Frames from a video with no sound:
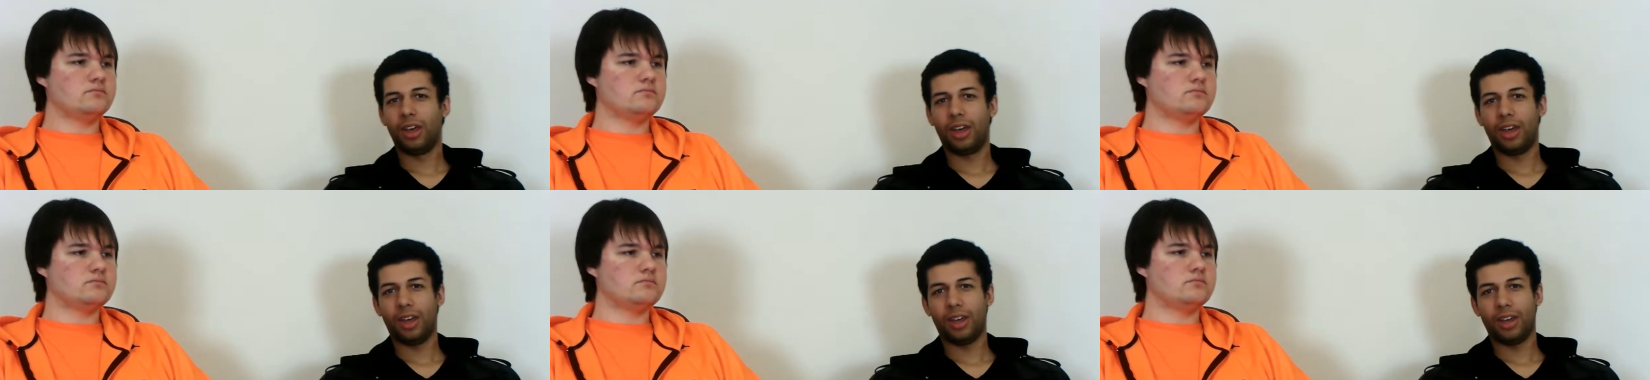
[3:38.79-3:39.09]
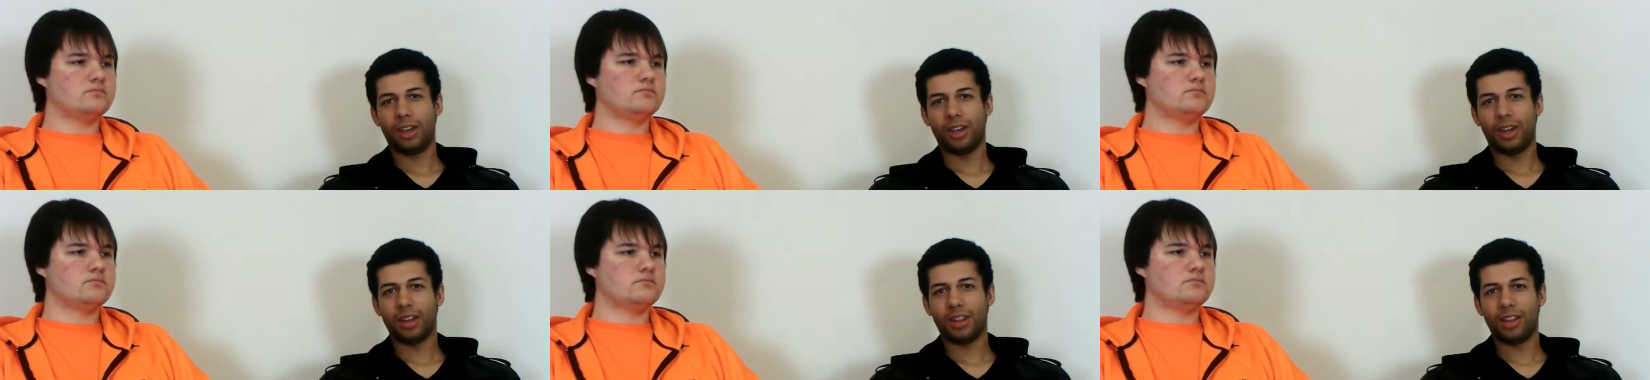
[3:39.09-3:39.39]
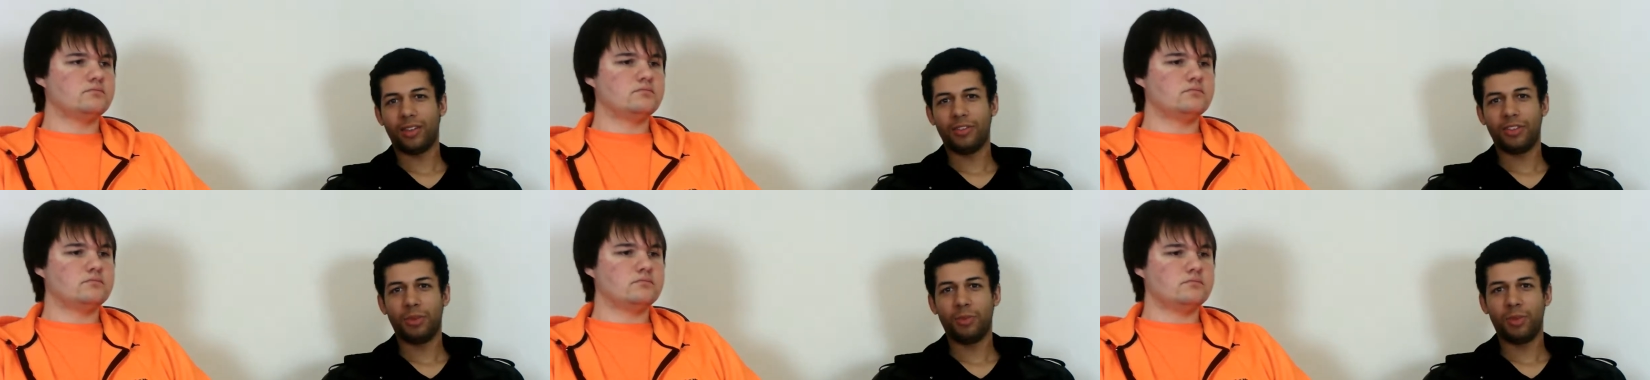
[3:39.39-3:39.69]
Speaker 1: And I
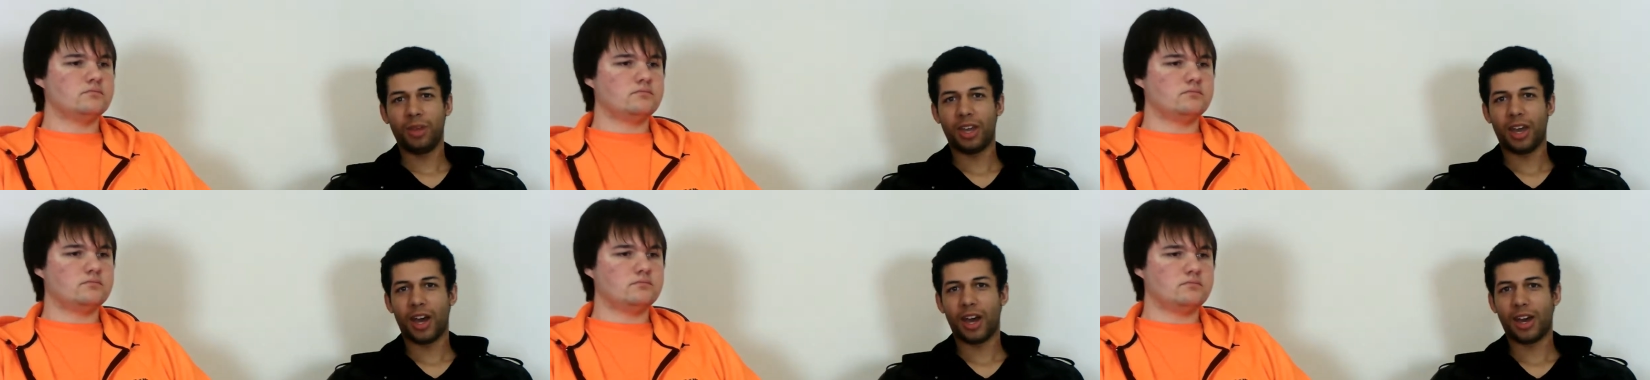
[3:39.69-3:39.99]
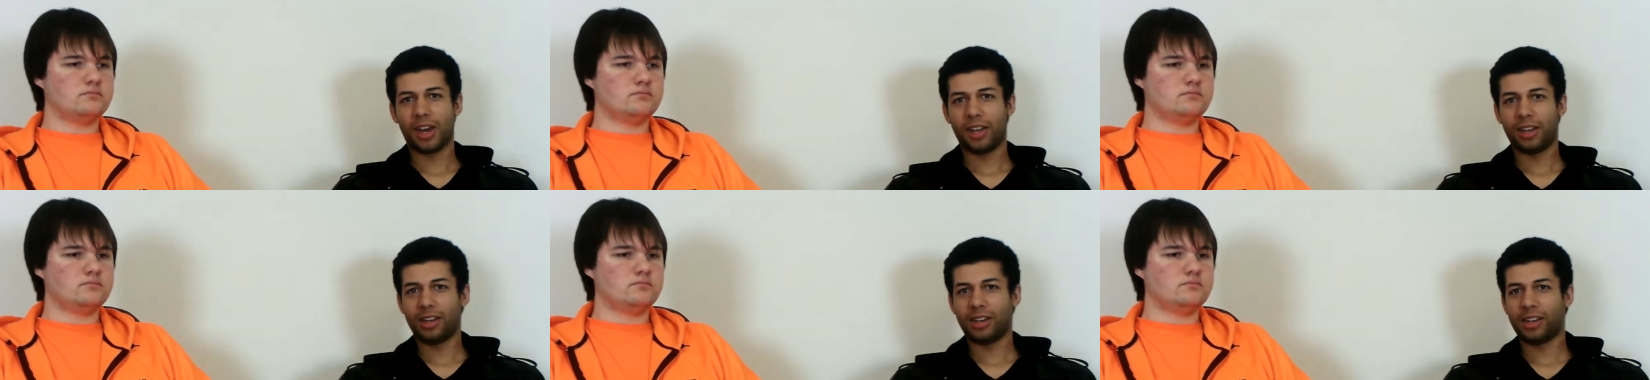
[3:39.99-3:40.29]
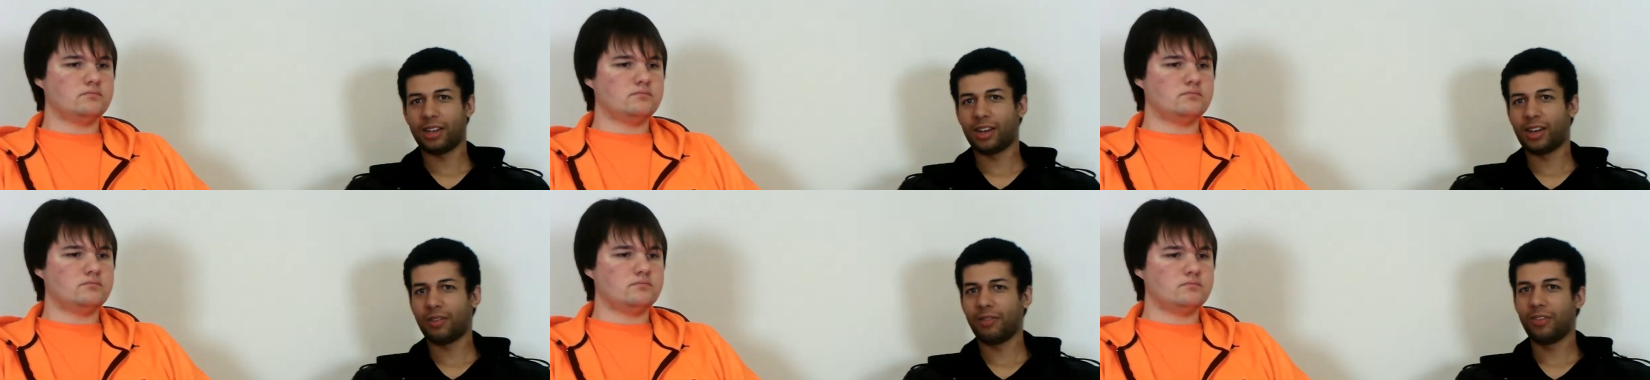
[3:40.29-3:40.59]
left him behind,
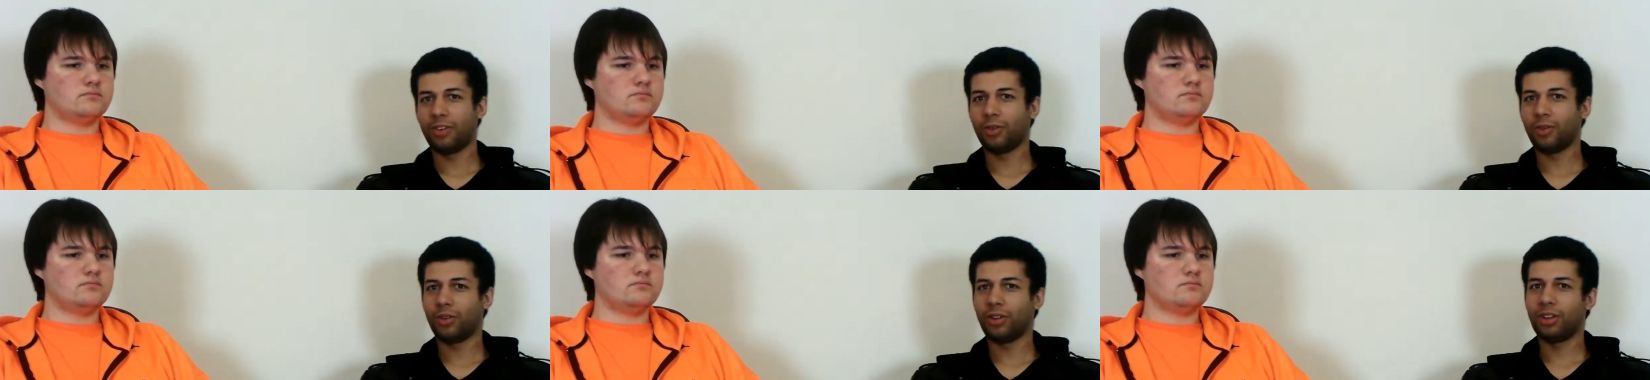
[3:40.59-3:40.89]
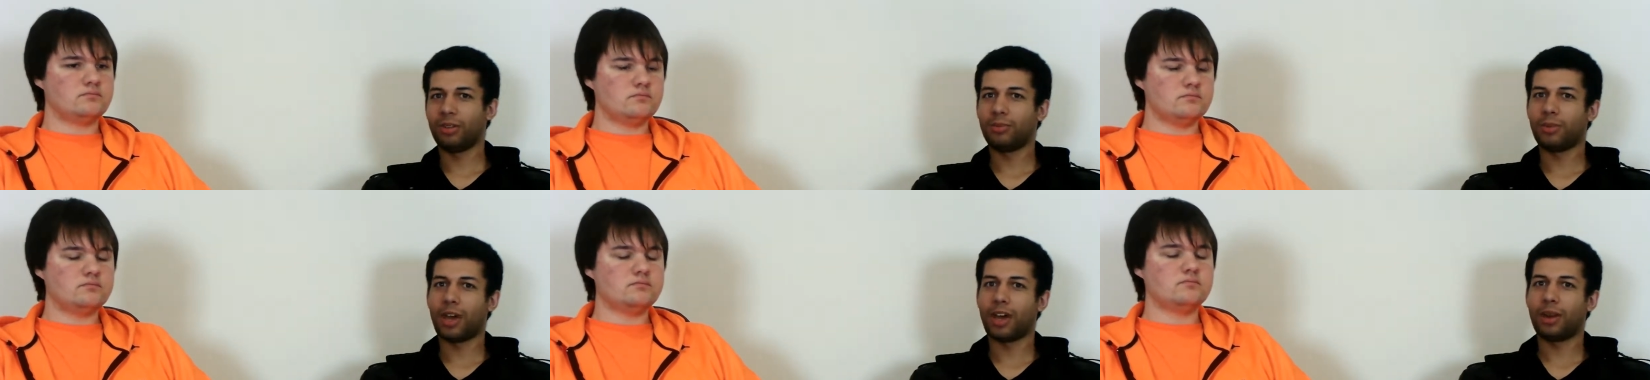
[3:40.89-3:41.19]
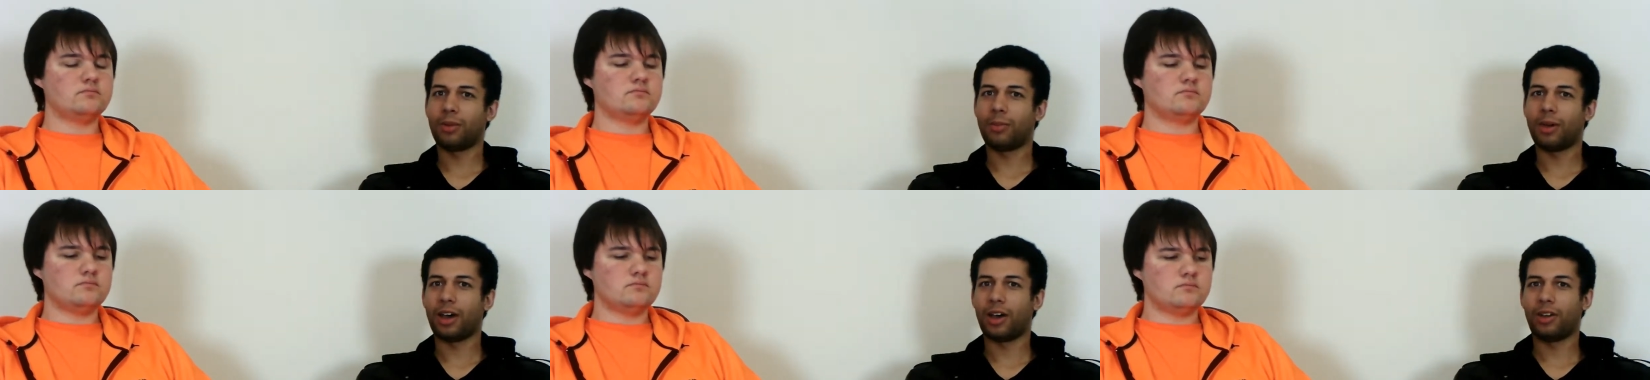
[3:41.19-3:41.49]
and I feel really
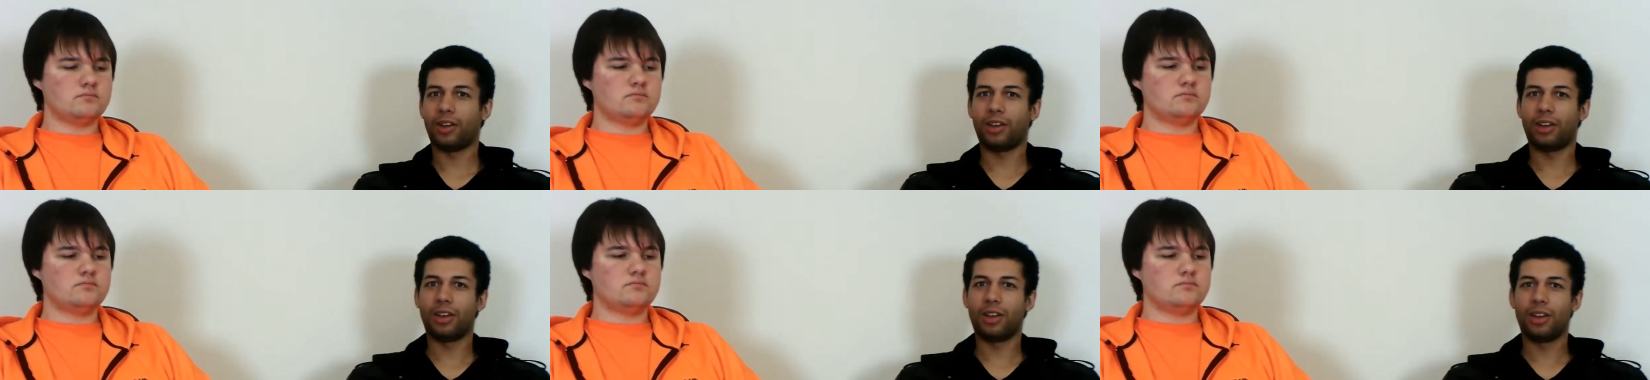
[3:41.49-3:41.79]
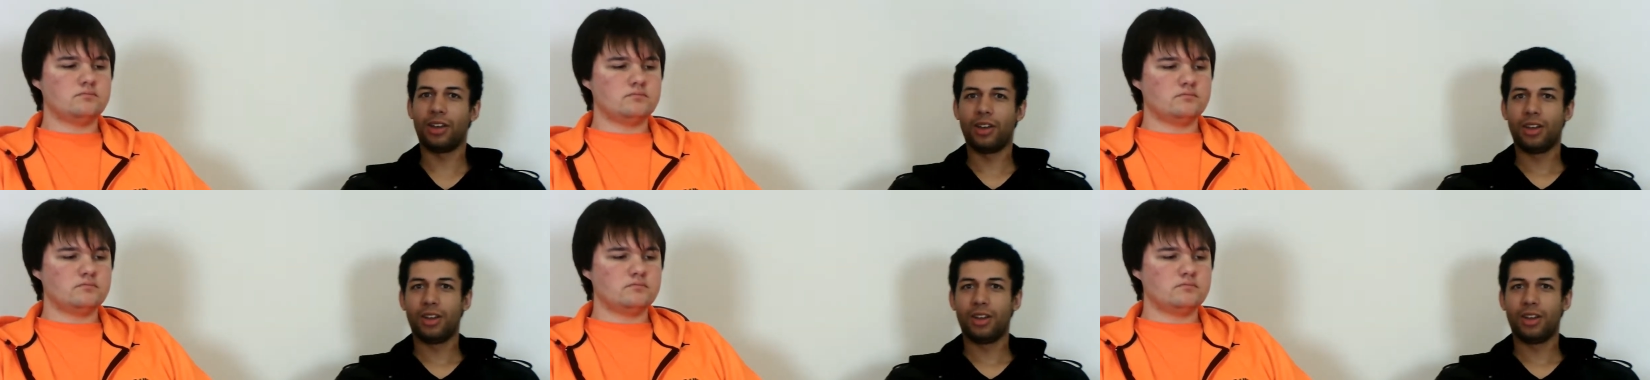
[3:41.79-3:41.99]
bad about it.